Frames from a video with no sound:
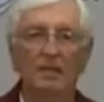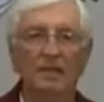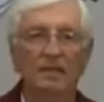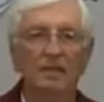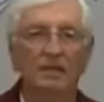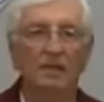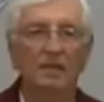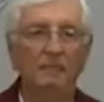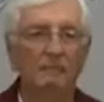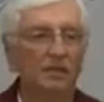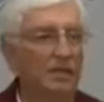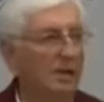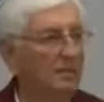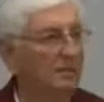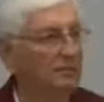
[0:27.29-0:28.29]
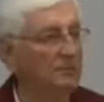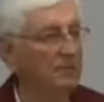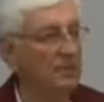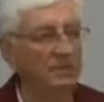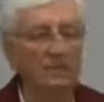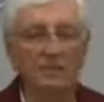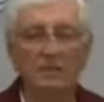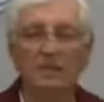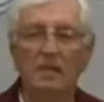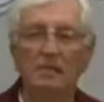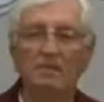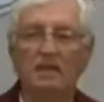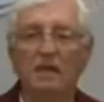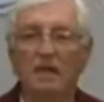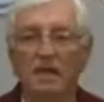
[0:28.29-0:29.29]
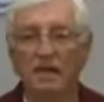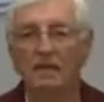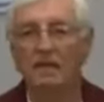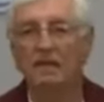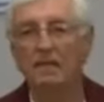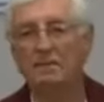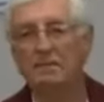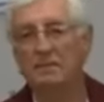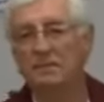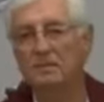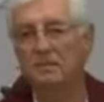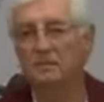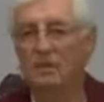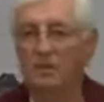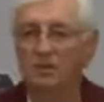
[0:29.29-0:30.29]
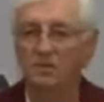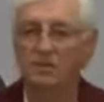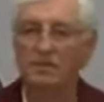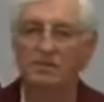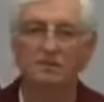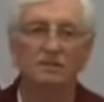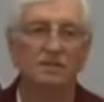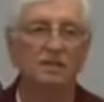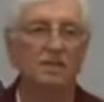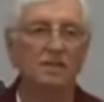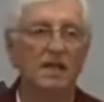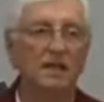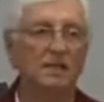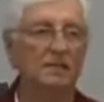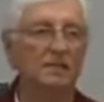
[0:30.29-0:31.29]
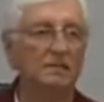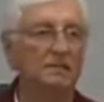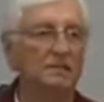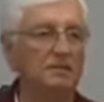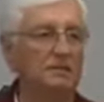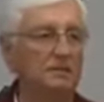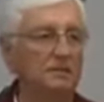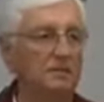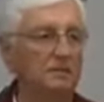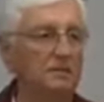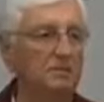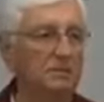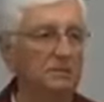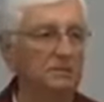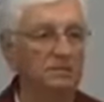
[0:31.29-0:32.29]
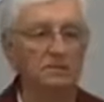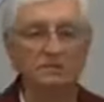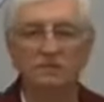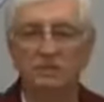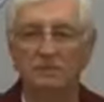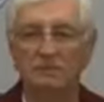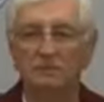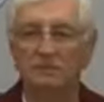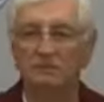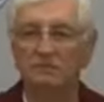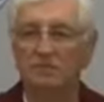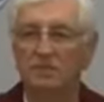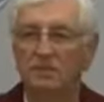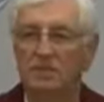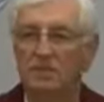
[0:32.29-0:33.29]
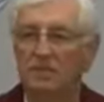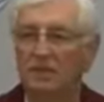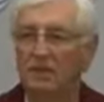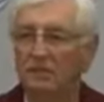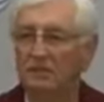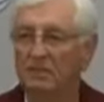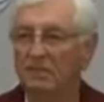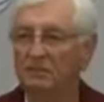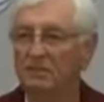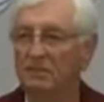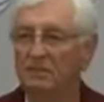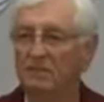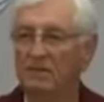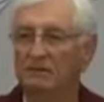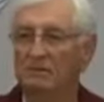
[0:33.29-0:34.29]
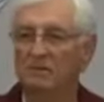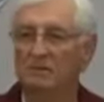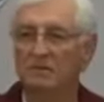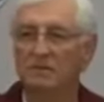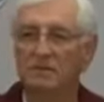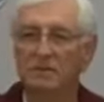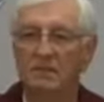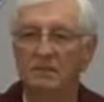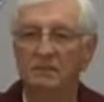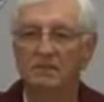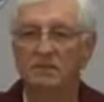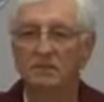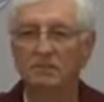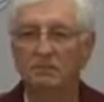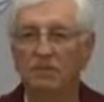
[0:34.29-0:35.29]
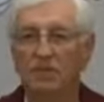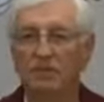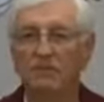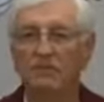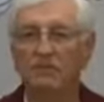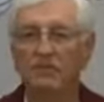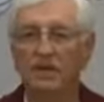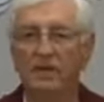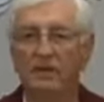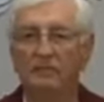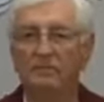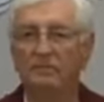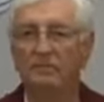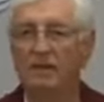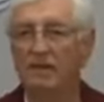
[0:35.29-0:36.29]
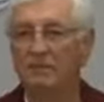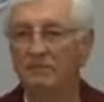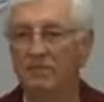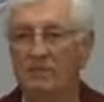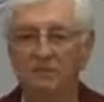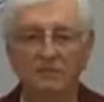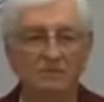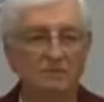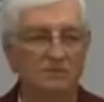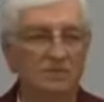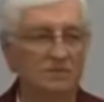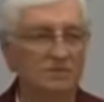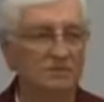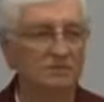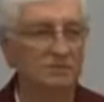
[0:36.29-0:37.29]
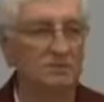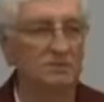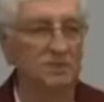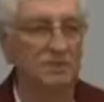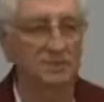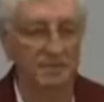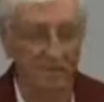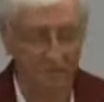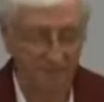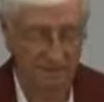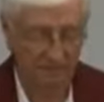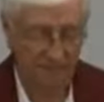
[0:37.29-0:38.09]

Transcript: And I, I particularly like to highlight the good work that he's done in academics and in community service and building our athletic programs here. So we're proud to have had Mac Boston with us for 10 years.